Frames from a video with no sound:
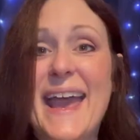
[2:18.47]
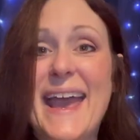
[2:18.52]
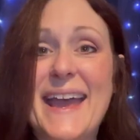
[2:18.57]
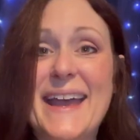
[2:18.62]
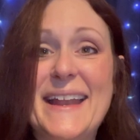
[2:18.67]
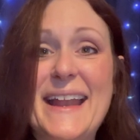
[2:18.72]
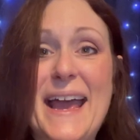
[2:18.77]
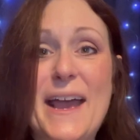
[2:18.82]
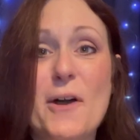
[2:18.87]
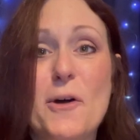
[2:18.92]

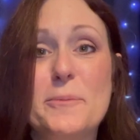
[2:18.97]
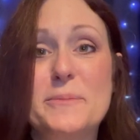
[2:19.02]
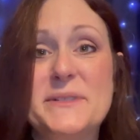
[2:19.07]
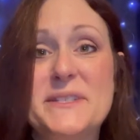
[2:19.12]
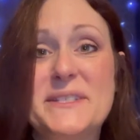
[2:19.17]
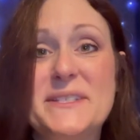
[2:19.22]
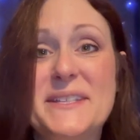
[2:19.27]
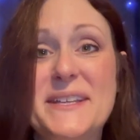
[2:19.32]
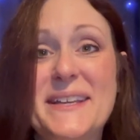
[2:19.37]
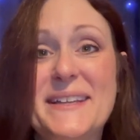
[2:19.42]
And I hope to
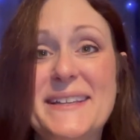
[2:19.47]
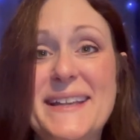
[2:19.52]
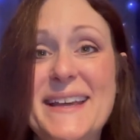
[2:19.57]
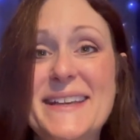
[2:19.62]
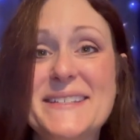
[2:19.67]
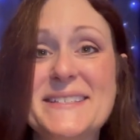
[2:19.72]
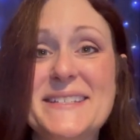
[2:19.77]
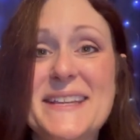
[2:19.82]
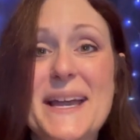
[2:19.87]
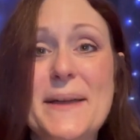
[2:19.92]
see you
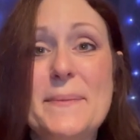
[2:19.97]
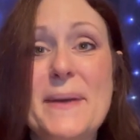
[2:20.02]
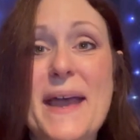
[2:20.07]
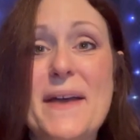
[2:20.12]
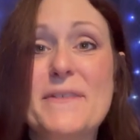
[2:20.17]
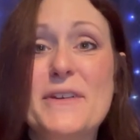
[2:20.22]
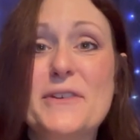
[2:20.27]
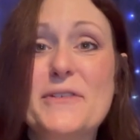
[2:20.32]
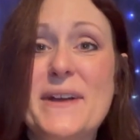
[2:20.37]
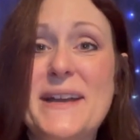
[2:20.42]
next time.
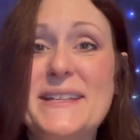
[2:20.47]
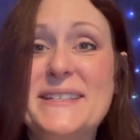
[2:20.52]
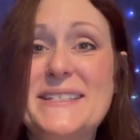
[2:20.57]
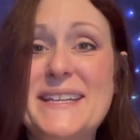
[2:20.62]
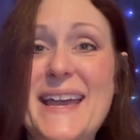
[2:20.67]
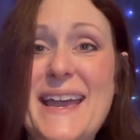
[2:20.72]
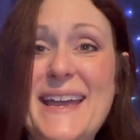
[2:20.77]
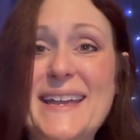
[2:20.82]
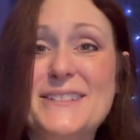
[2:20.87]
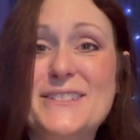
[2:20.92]
Have a great
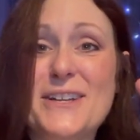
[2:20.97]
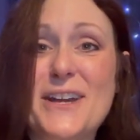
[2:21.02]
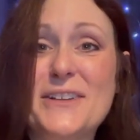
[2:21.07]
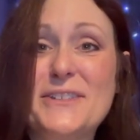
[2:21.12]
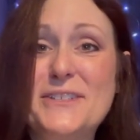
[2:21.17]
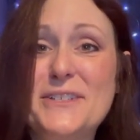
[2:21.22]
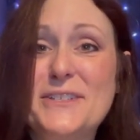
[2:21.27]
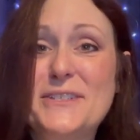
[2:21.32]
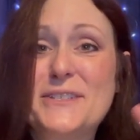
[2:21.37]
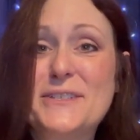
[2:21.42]
day. Talk
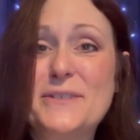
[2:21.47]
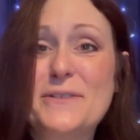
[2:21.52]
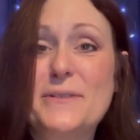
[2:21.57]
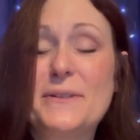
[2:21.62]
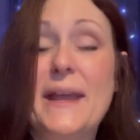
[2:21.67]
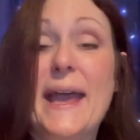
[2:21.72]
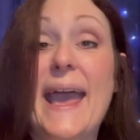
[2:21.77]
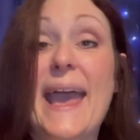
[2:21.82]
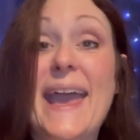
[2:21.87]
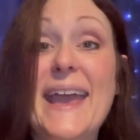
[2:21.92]
to you
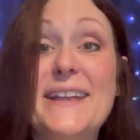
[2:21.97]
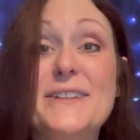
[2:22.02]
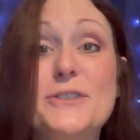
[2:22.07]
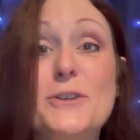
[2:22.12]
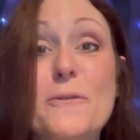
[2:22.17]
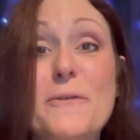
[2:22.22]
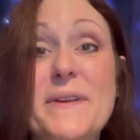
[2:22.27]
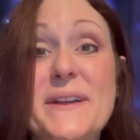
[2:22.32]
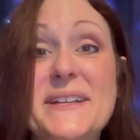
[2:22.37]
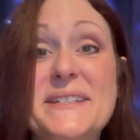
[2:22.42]
soon. Hey,
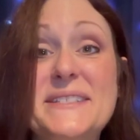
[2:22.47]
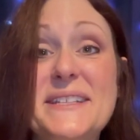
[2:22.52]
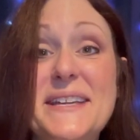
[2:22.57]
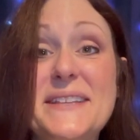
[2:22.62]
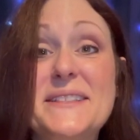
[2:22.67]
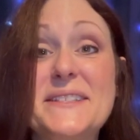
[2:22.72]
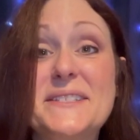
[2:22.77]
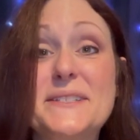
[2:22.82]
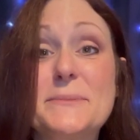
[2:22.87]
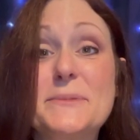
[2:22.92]
don't forget to
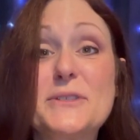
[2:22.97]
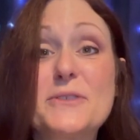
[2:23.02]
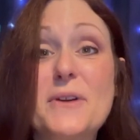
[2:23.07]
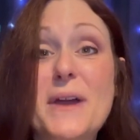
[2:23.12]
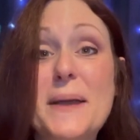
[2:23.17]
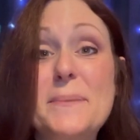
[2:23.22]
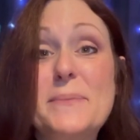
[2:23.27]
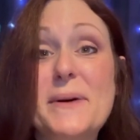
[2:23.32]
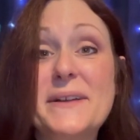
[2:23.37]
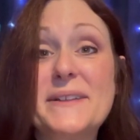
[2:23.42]
hit the
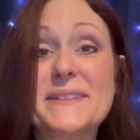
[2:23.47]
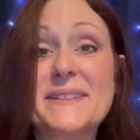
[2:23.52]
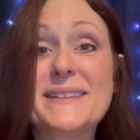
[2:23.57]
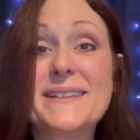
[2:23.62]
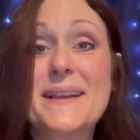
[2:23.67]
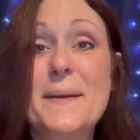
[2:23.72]
subscribe button.